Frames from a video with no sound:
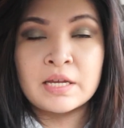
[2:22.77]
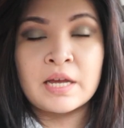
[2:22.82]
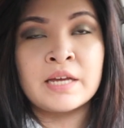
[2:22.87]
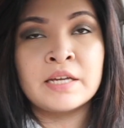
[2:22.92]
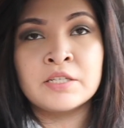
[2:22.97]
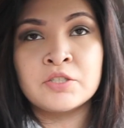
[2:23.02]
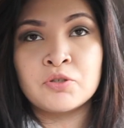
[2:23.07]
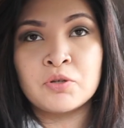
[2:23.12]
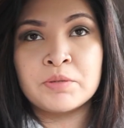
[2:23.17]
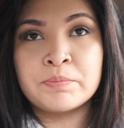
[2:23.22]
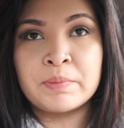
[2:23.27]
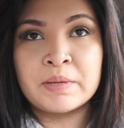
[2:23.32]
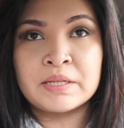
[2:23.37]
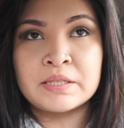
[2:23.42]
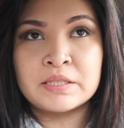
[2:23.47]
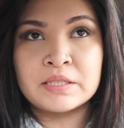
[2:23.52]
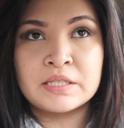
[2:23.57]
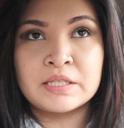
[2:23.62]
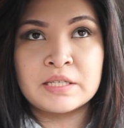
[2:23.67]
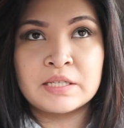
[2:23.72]
I enjoy
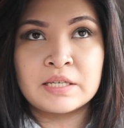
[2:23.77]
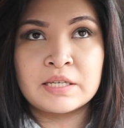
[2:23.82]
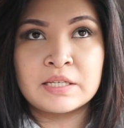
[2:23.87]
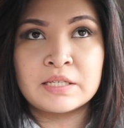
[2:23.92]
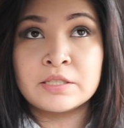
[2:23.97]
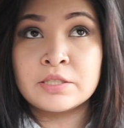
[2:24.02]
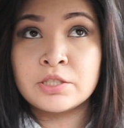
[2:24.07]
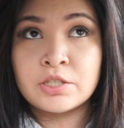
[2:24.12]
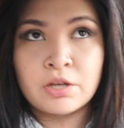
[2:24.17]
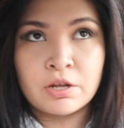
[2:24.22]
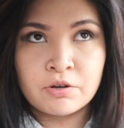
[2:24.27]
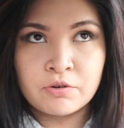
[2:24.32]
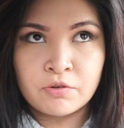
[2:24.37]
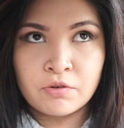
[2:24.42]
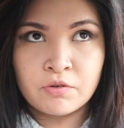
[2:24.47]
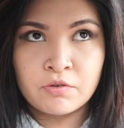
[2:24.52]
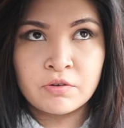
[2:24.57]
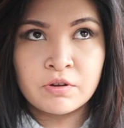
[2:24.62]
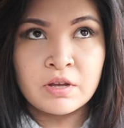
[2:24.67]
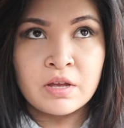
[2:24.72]
painting in
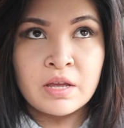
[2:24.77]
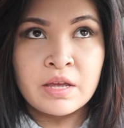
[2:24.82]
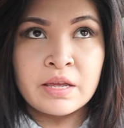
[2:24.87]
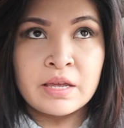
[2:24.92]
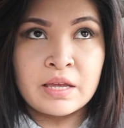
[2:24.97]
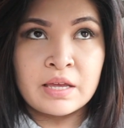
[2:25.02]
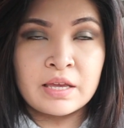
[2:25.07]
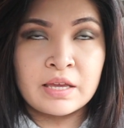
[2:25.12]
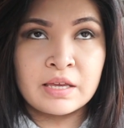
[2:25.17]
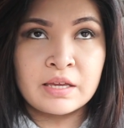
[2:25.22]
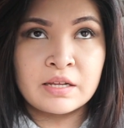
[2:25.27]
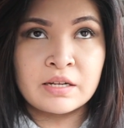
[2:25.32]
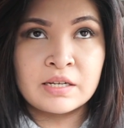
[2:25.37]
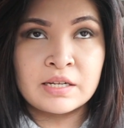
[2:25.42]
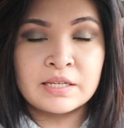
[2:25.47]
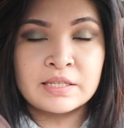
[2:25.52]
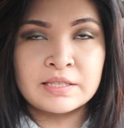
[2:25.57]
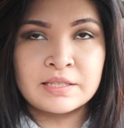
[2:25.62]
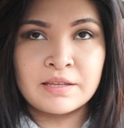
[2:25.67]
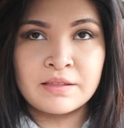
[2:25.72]
general and
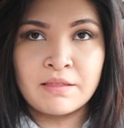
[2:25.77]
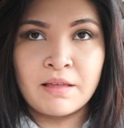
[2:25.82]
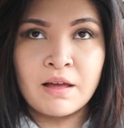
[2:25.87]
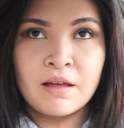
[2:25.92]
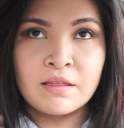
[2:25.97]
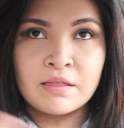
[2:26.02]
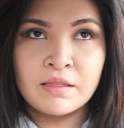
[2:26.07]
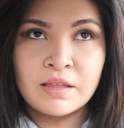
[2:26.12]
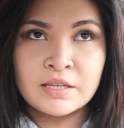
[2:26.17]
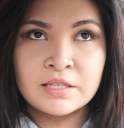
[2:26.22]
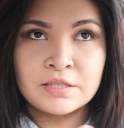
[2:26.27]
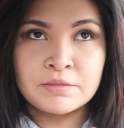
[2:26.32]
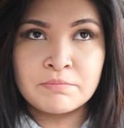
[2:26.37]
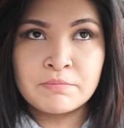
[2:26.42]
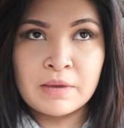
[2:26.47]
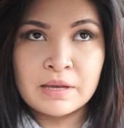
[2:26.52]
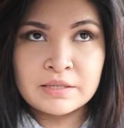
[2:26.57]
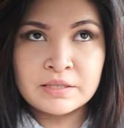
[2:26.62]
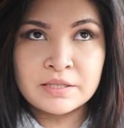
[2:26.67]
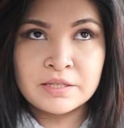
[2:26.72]
it's a lot less
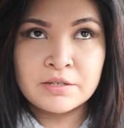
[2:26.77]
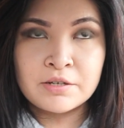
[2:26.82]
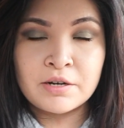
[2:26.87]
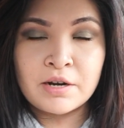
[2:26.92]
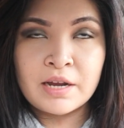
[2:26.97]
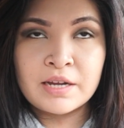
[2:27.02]
messier.